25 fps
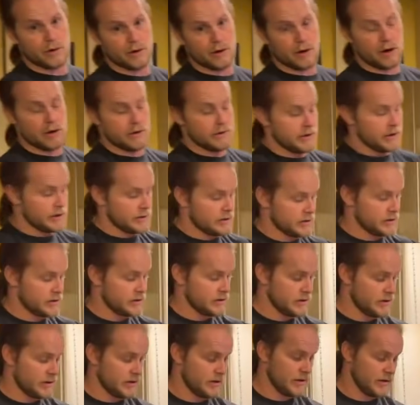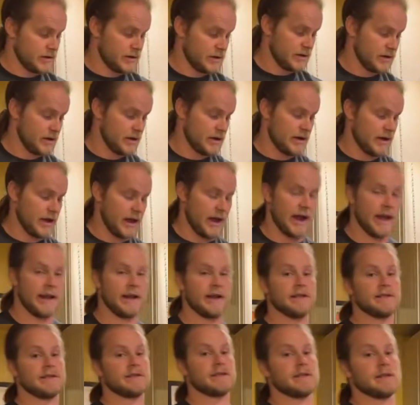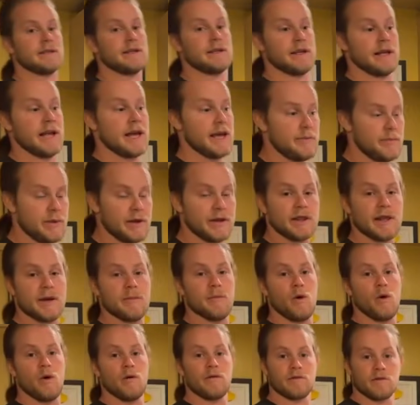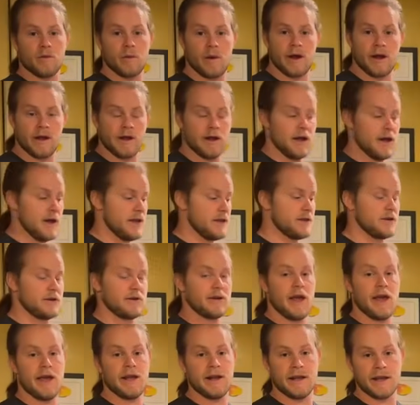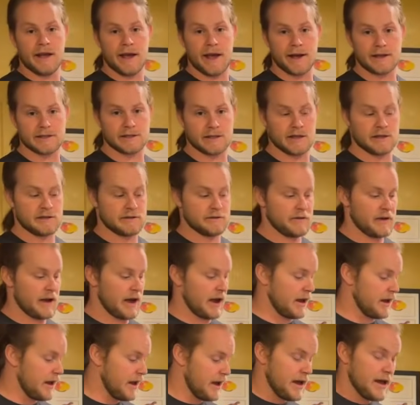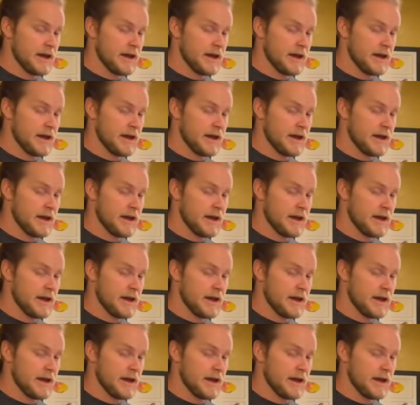it on this, and it's keeping them overweight. They're gaining excess fat.